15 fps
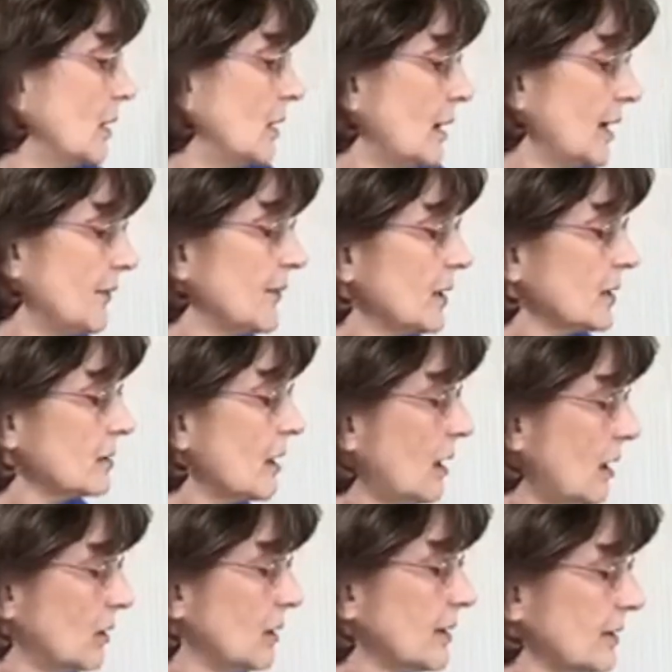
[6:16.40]
and this,
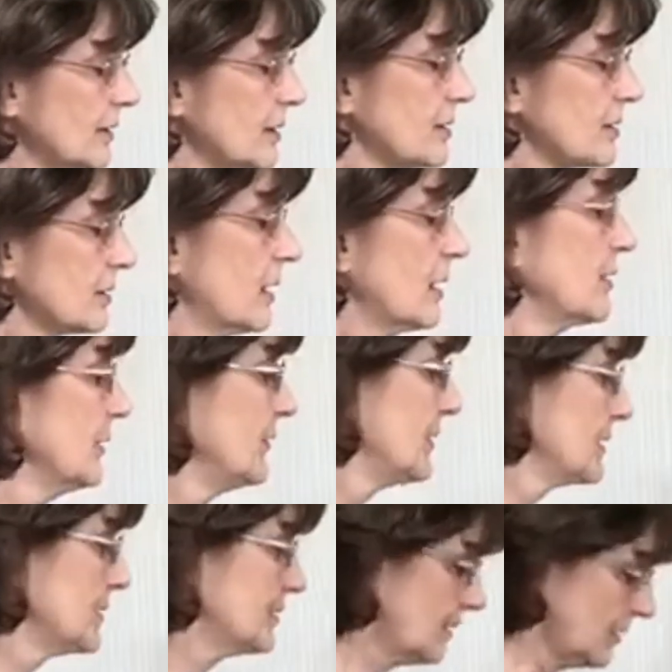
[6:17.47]
oh, look at this. I don't know if you
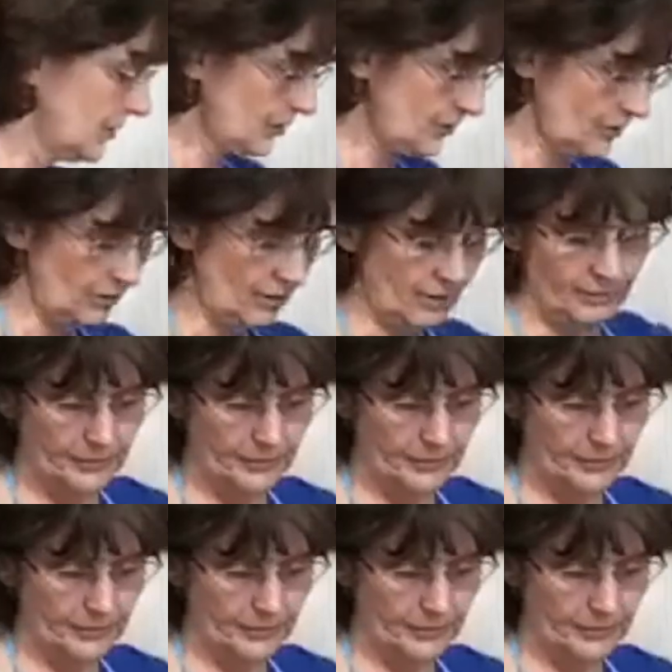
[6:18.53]
can see this or not,